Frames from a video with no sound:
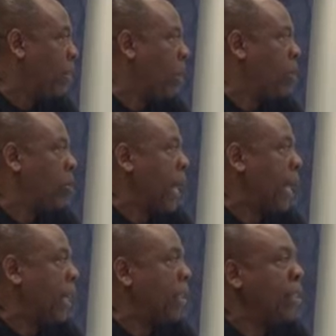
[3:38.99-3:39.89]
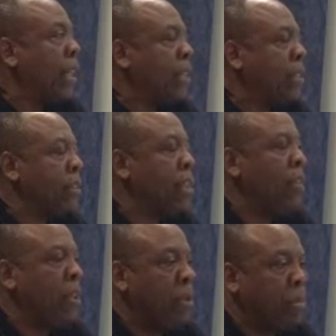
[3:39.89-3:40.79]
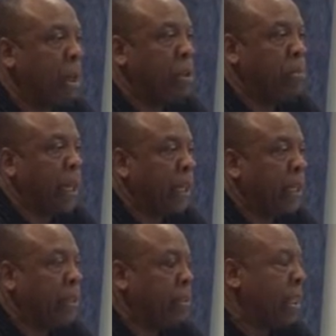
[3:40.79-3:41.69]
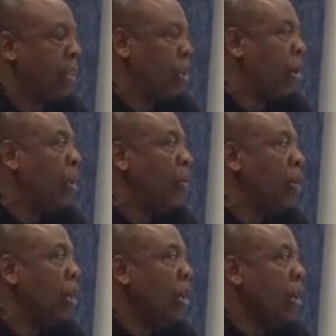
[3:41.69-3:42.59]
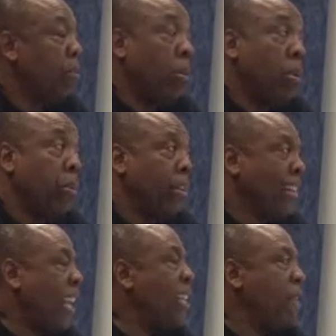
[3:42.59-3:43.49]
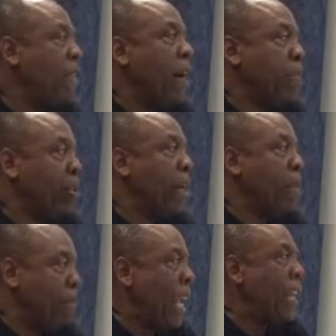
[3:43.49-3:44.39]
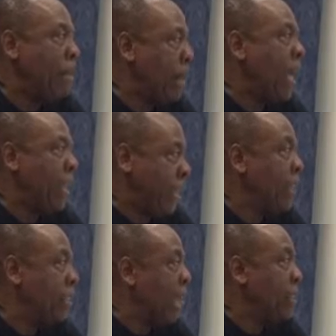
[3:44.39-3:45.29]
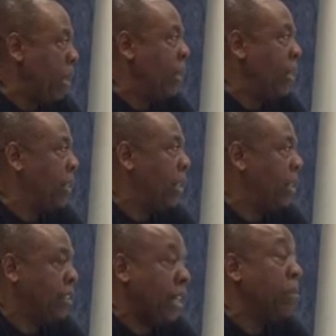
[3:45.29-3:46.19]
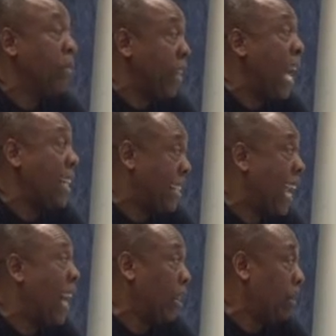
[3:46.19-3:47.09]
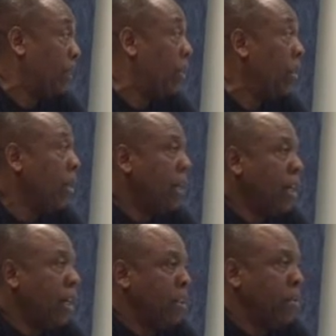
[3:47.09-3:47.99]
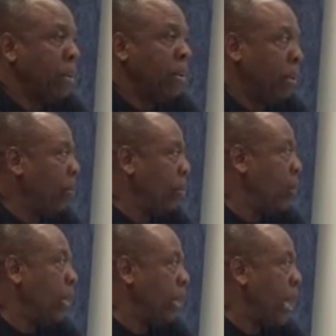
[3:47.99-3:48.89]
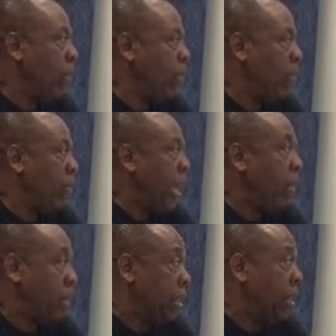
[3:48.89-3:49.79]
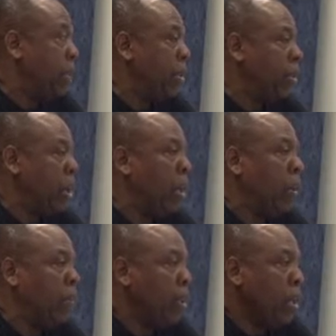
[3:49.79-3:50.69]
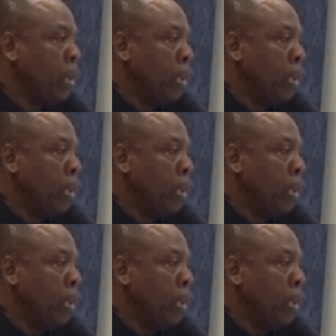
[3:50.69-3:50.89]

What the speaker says: that brought us back against Texas Southern, it brought us back against St. Joe's, but we were 95% man-to-man against St. Mary's. A team of that caliber, to be able to win a game with your man, with a team this young,